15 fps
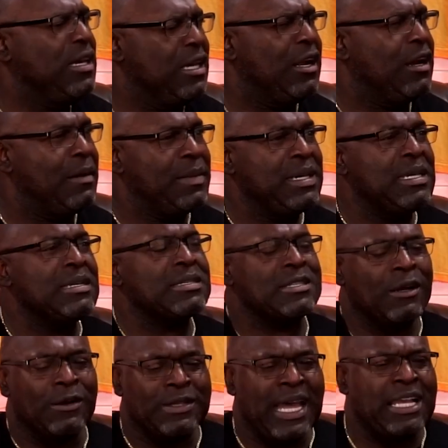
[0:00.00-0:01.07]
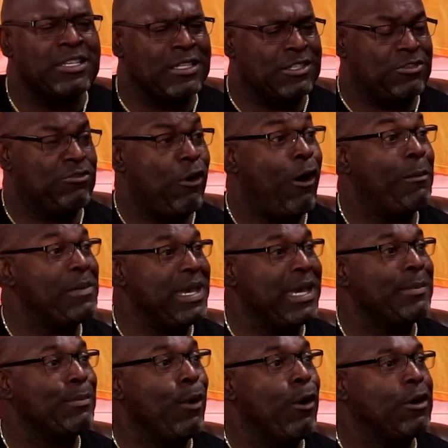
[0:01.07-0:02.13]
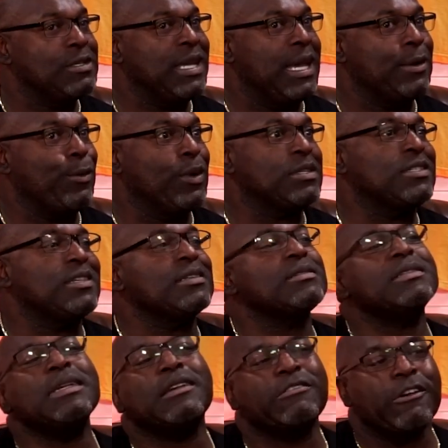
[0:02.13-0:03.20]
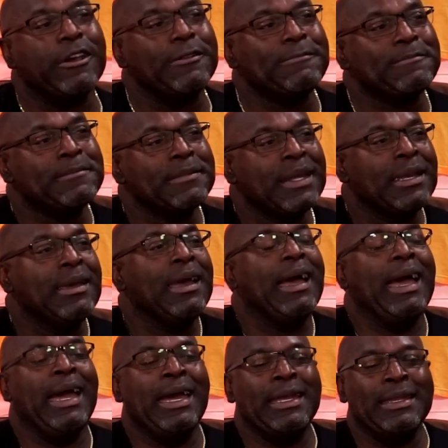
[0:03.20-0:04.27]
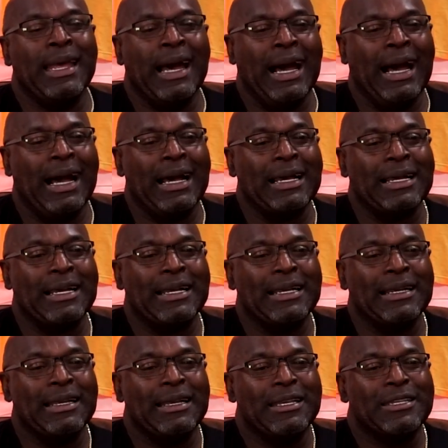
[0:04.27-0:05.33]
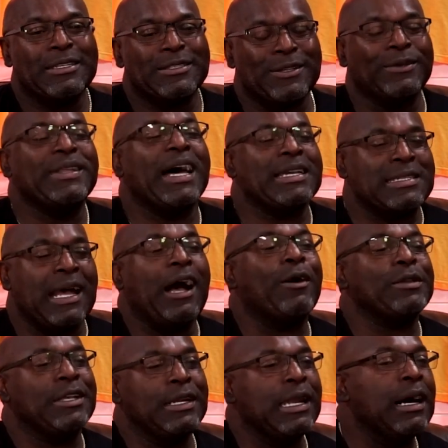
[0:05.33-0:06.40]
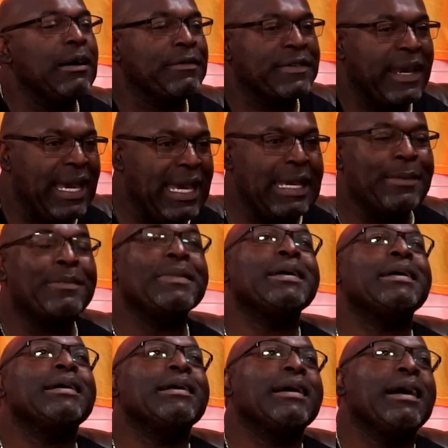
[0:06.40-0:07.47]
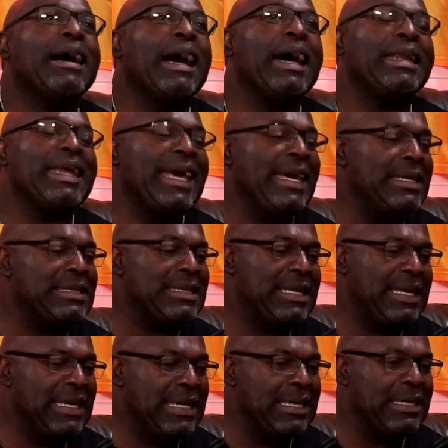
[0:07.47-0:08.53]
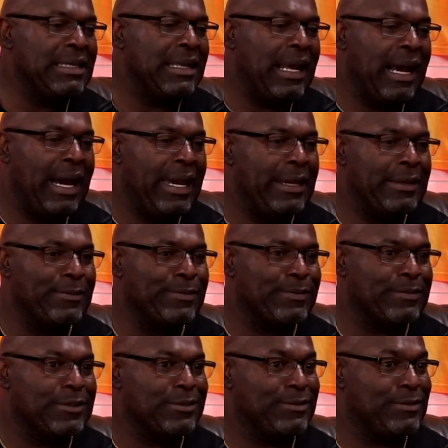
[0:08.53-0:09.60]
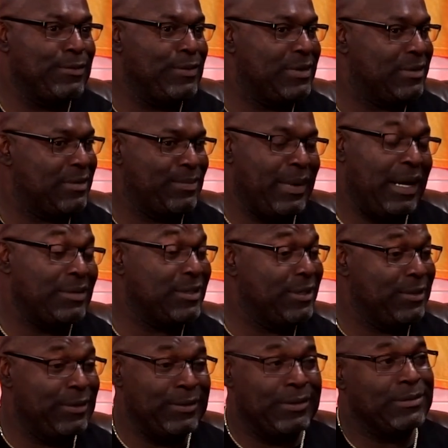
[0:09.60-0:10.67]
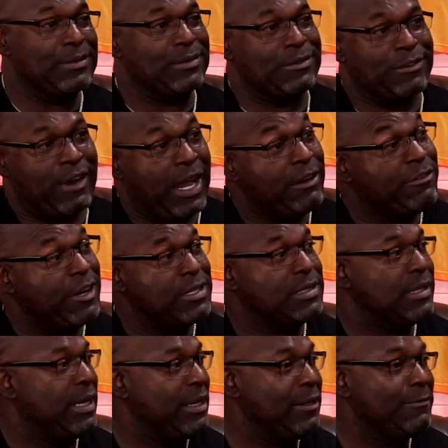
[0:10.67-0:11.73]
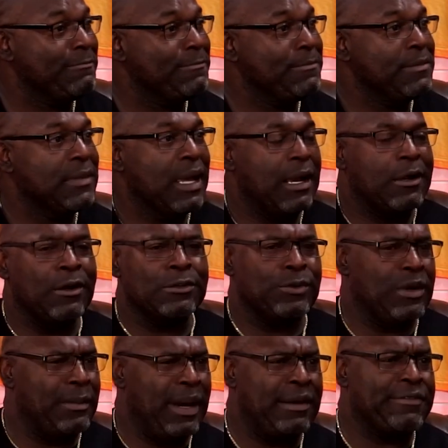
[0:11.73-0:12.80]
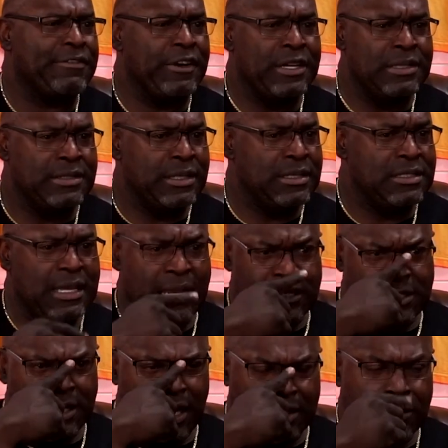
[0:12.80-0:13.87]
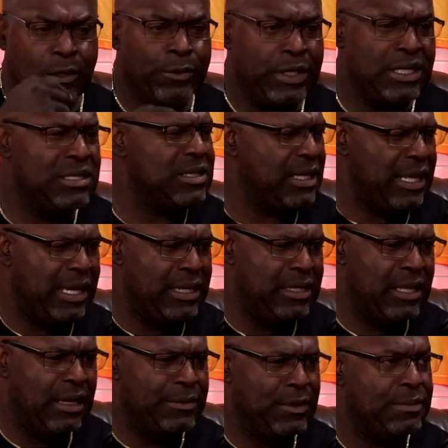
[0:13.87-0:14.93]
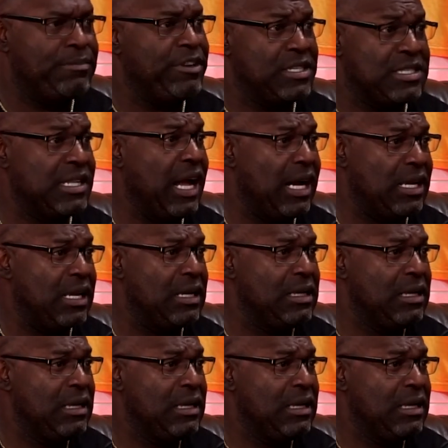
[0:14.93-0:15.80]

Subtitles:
You know what I mean? So that just drew me in more. It's like, what's the secret? And so that's how the love came. At 18, I was about to try wrestling because one of my friends at John Dewey, he's at AEW, Prince Nana.